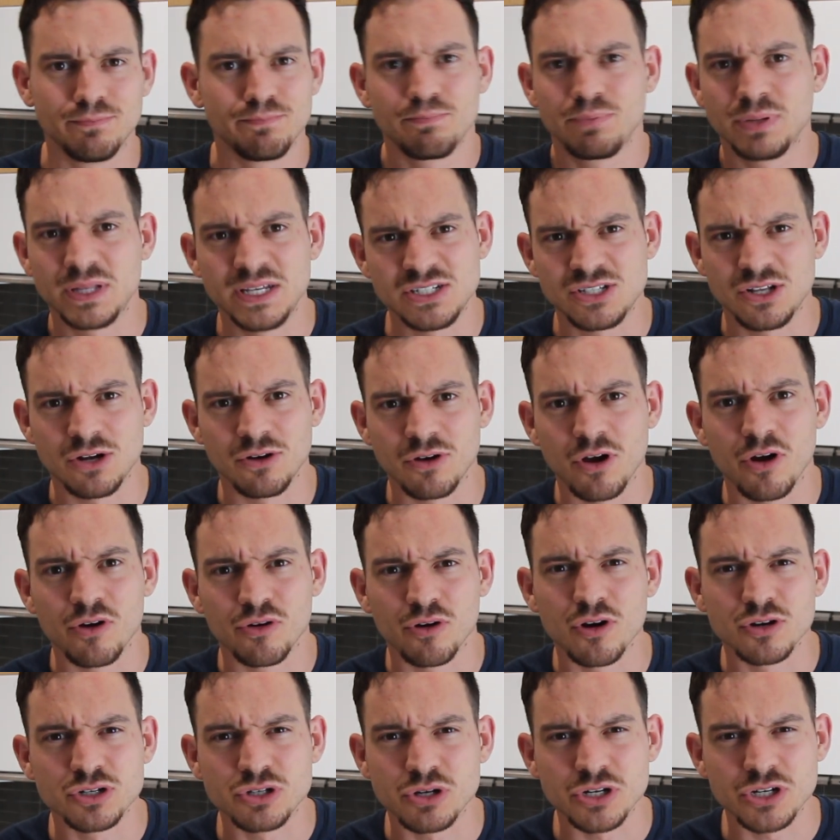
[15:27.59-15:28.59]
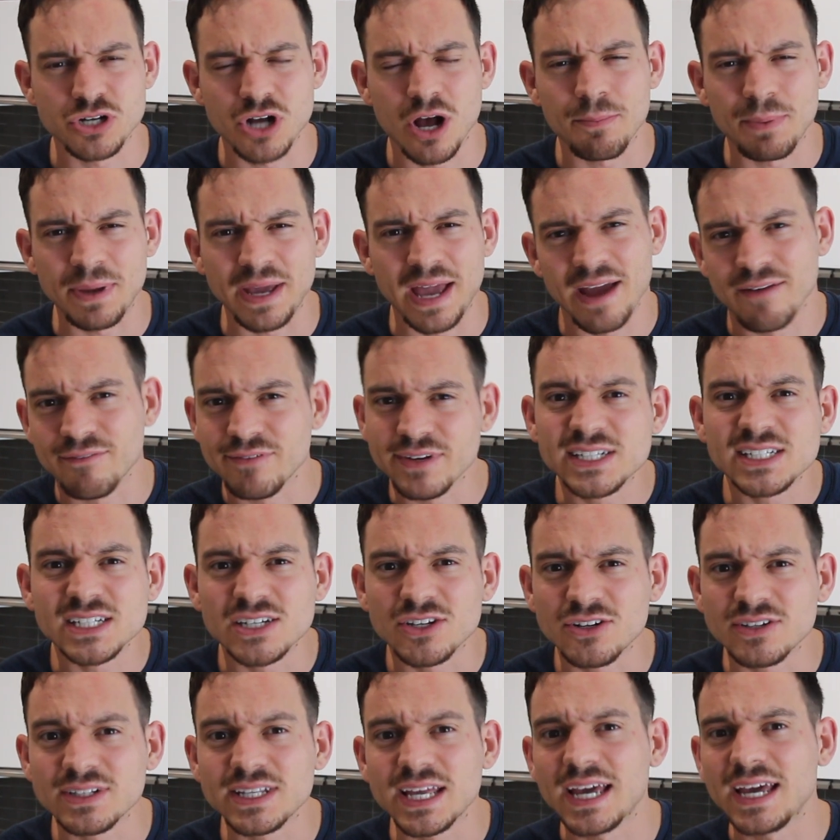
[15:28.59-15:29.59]
Please don't go grocery shopping every
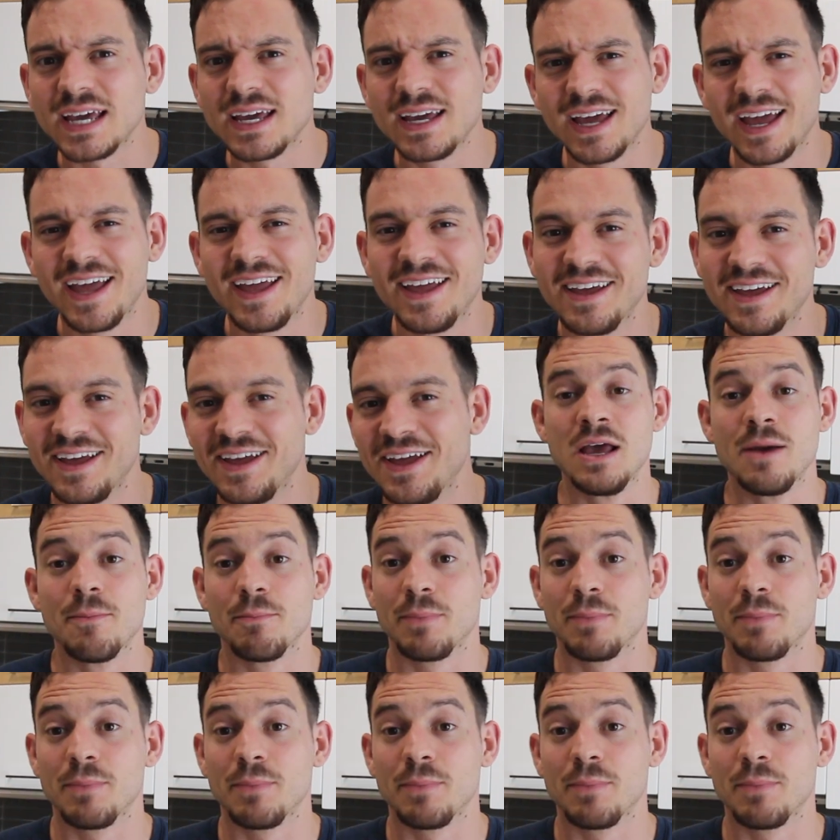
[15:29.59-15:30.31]
single day.